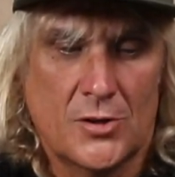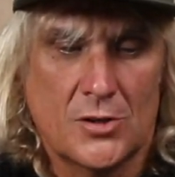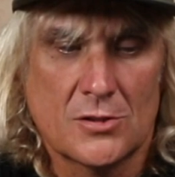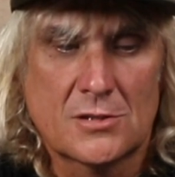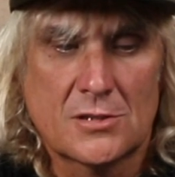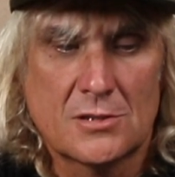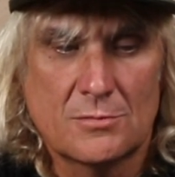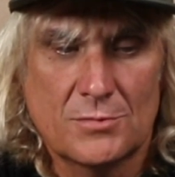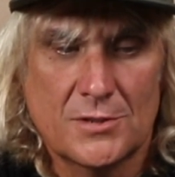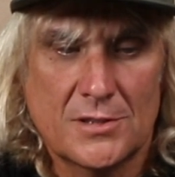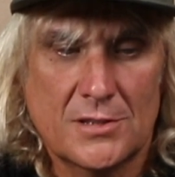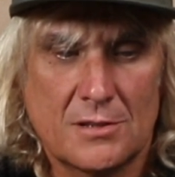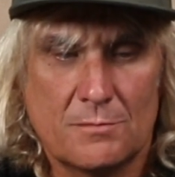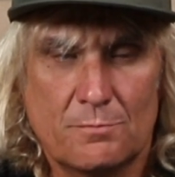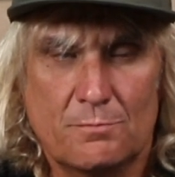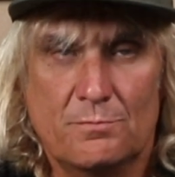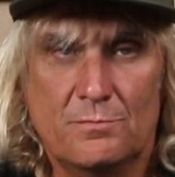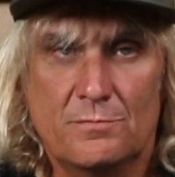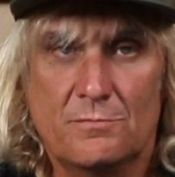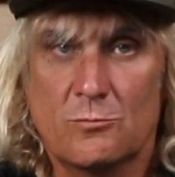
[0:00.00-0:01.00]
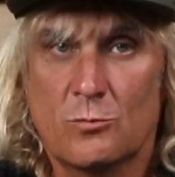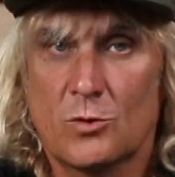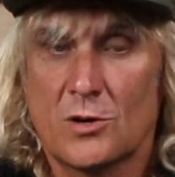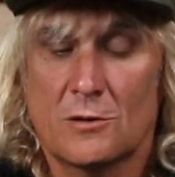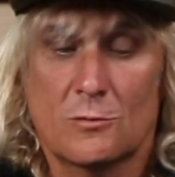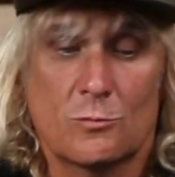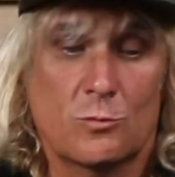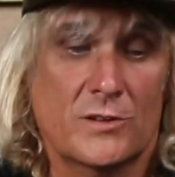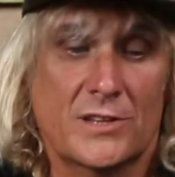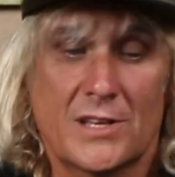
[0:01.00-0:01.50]
Possibly
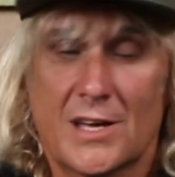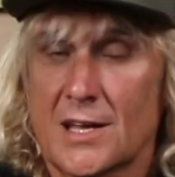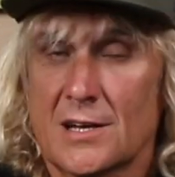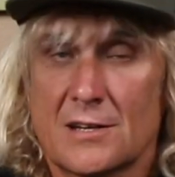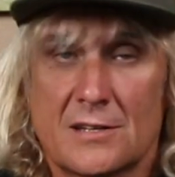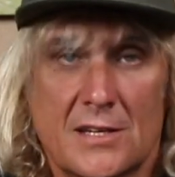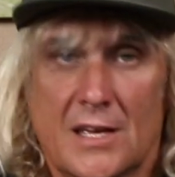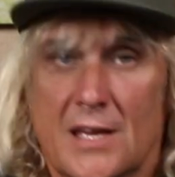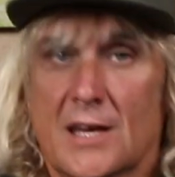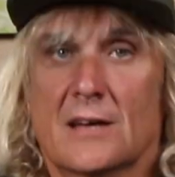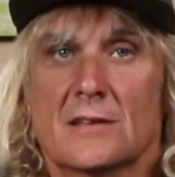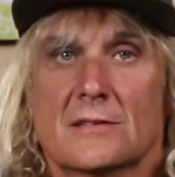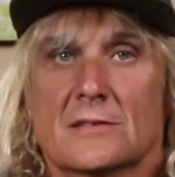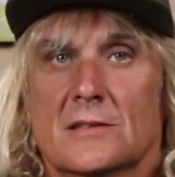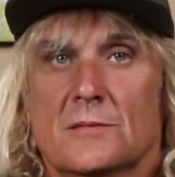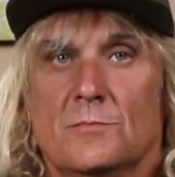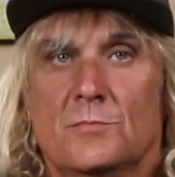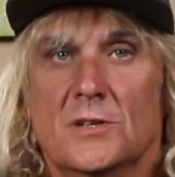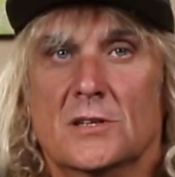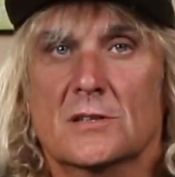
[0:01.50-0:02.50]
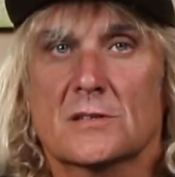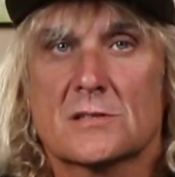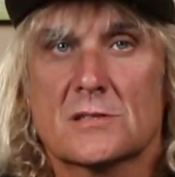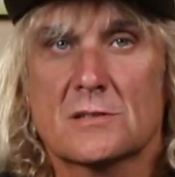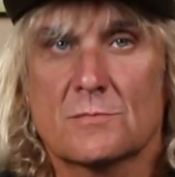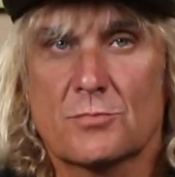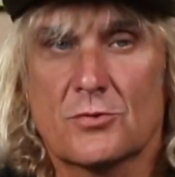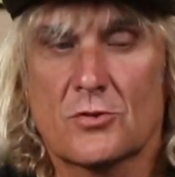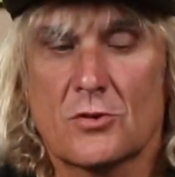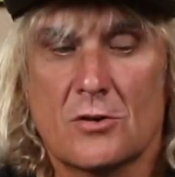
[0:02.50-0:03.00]
without a doubt, the
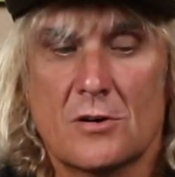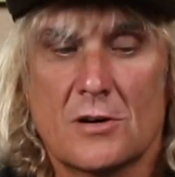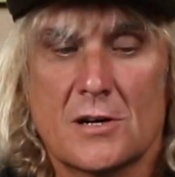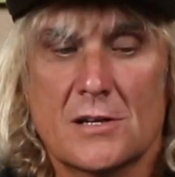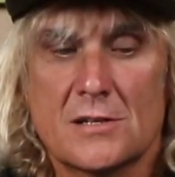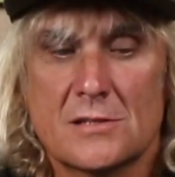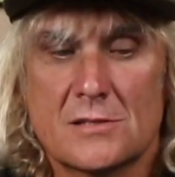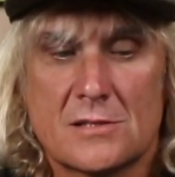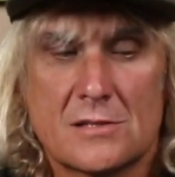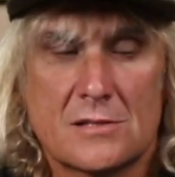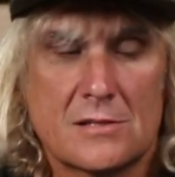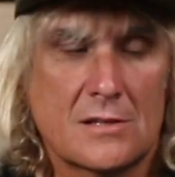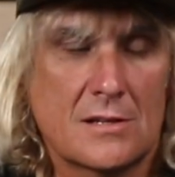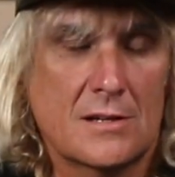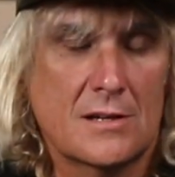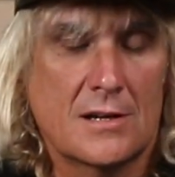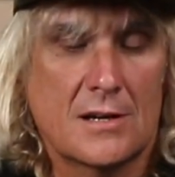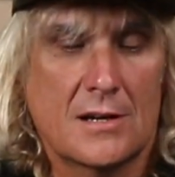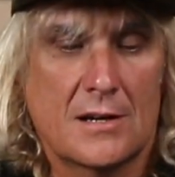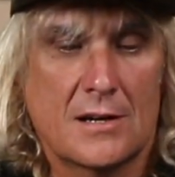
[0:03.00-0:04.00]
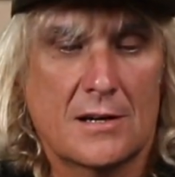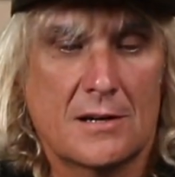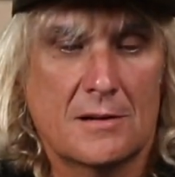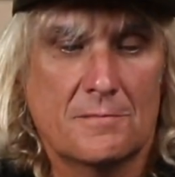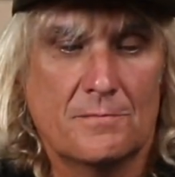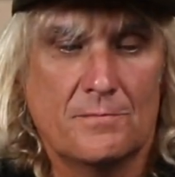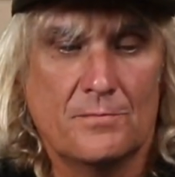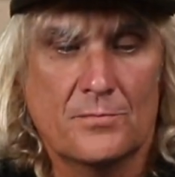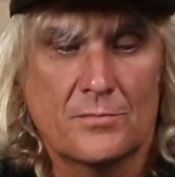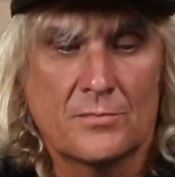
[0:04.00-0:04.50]
biggest surprise
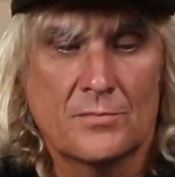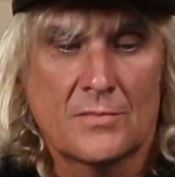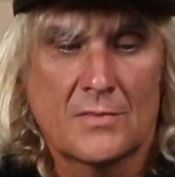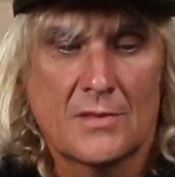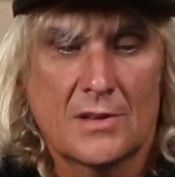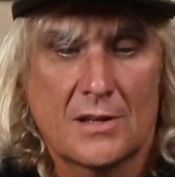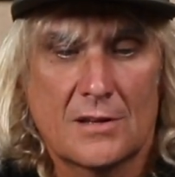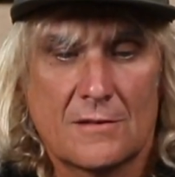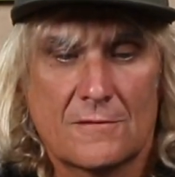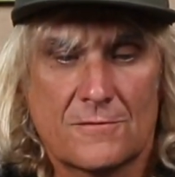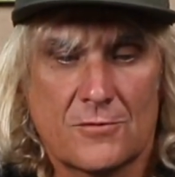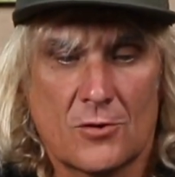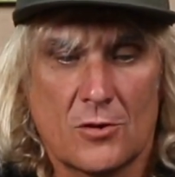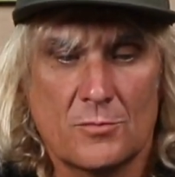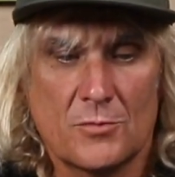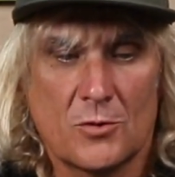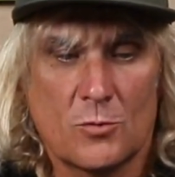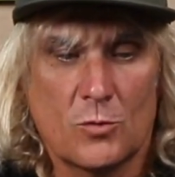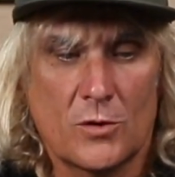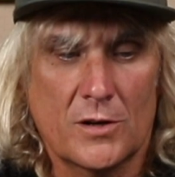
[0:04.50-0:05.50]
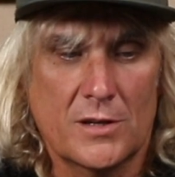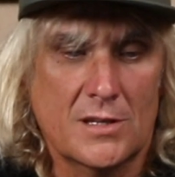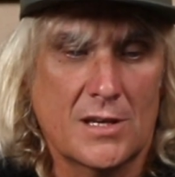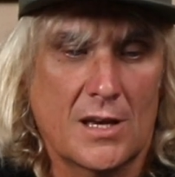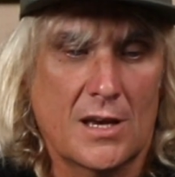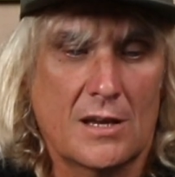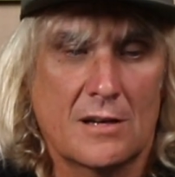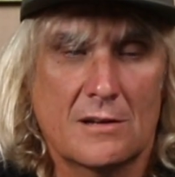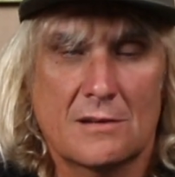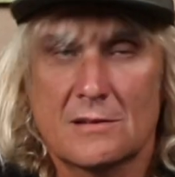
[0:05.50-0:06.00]
from the
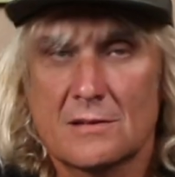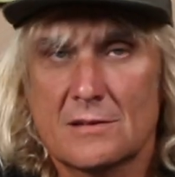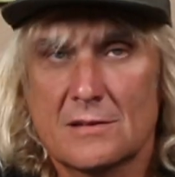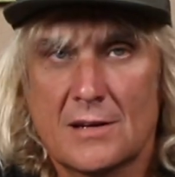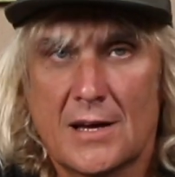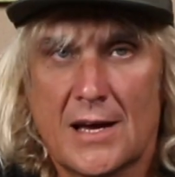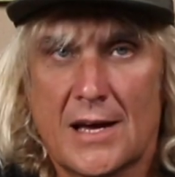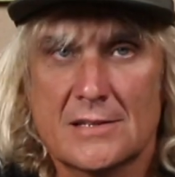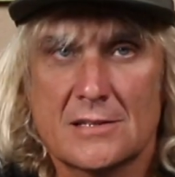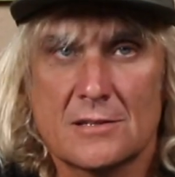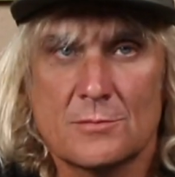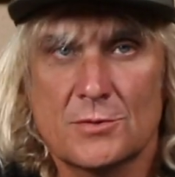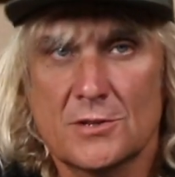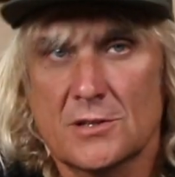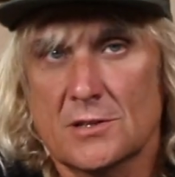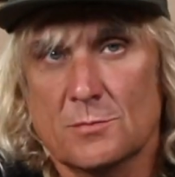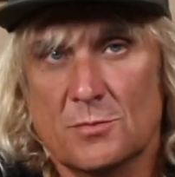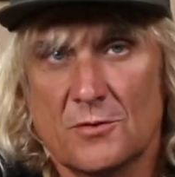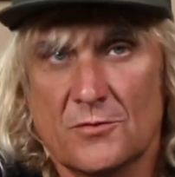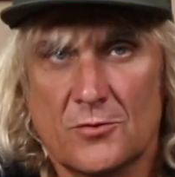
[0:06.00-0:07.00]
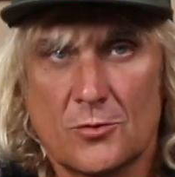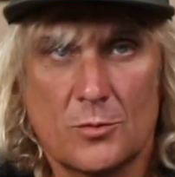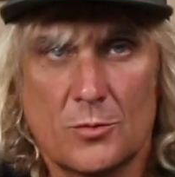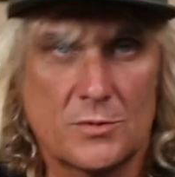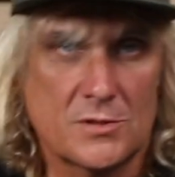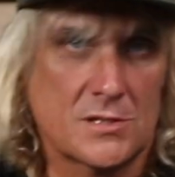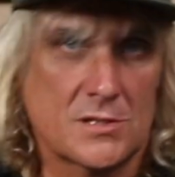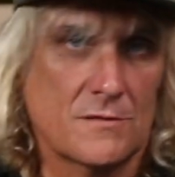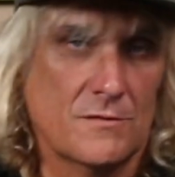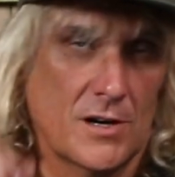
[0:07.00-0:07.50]
weekend had to be the
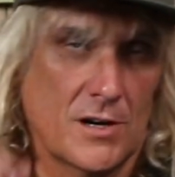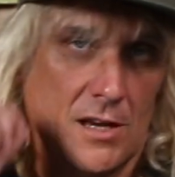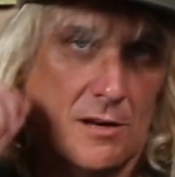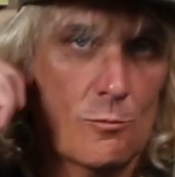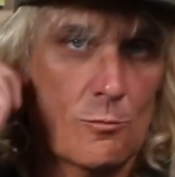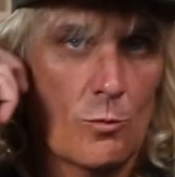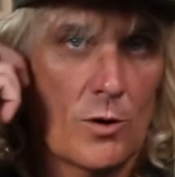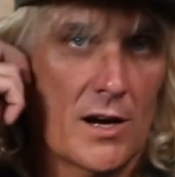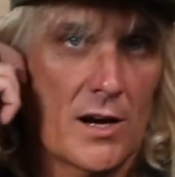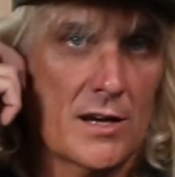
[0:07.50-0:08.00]
performance of Aidan